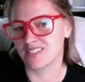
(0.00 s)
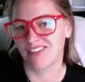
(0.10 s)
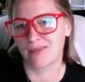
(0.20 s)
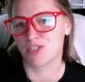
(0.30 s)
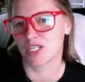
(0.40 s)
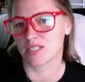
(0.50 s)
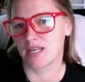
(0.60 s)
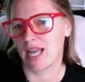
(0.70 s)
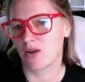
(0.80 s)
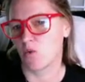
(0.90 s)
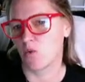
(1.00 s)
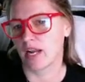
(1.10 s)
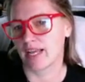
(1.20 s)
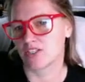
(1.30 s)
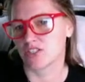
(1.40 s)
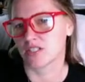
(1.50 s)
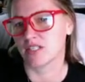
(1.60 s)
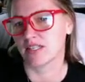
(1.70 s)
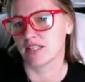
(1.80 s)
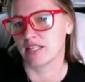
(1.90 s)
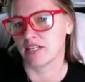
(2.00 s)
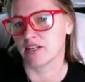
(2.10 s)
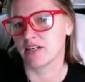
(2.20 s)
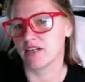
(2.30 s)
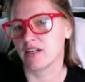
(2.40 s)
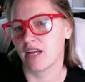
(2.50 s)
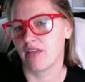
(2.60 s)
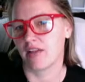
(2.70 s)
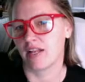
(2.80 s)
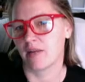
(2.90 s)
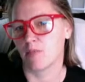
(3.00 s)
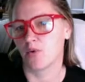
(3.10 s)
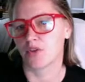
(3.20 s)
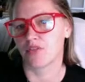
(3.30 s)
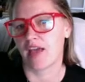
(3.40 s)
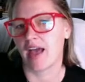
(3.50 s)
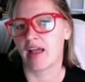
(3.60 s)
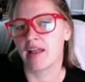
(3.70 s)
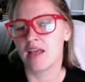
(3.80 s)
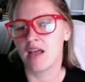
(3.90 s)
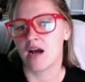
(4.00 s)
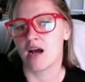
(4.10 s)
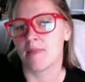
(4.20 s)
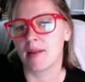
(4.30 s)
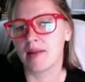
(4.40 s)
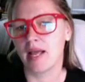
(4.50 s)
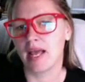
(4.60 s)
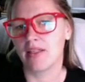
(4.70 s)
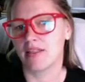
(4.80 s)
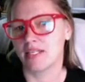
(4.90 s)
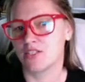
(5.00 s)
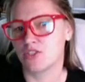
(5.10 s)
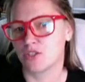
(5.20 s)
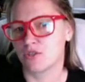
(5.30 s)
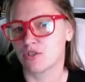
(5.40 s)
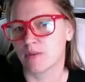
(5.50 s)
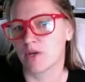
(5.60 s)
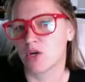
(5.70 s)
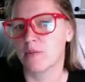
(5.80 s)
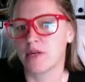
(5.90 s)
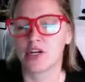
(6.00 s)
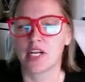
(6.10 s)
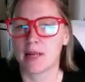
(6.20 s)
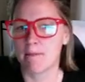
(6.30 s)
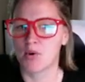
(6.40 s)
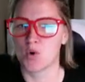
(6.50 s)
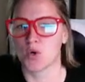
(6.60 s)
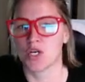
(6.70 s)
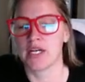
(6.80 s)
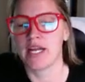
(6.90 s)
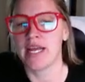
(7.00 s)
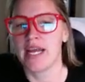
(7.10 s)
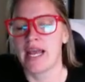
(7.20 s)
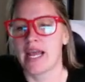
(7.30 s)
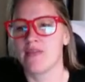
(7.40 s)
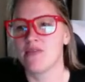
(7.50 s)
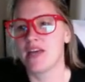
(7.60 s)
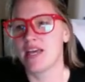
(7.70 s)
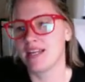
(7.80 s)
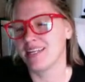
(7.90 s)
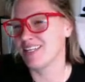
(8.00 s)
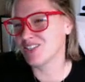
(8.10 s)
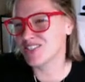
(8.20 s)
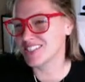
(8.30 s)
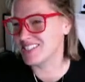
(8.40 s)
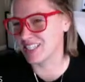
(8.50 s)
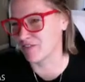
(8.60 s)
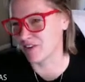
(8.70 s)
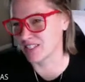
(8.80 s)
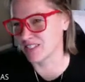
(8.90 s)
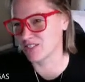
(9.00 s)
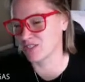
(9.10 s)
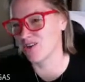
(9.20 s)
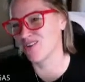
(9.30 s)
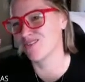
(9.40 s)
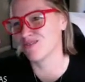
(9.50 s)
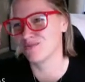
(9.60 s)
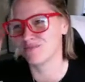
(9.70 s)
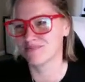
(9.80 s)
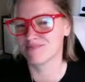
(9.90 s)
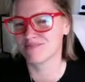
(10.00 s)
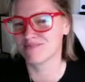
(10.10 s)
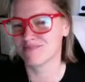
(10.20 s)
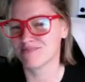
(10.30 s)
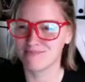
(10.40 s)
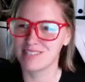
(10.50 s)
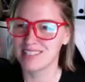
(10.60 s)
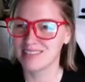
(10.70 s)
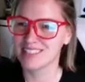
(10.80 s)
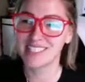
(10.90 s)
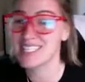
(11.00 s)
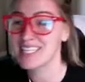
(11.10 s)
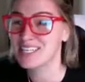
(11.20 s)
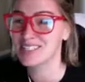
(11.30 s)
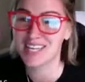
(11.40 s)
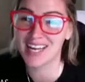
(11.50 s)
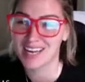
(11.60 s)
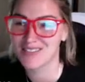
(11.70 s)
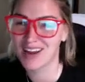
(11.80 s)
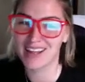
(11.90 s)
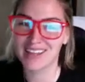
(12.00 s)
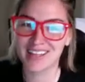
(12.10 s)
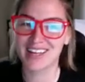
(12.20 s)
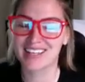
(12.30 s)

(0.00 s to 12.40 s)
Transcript: If I'm just going to add one, I can just click the gear and then import that. But I'm going to add these two. So I'm going to go up here to import. And then here's the difference. So listening ears on, right?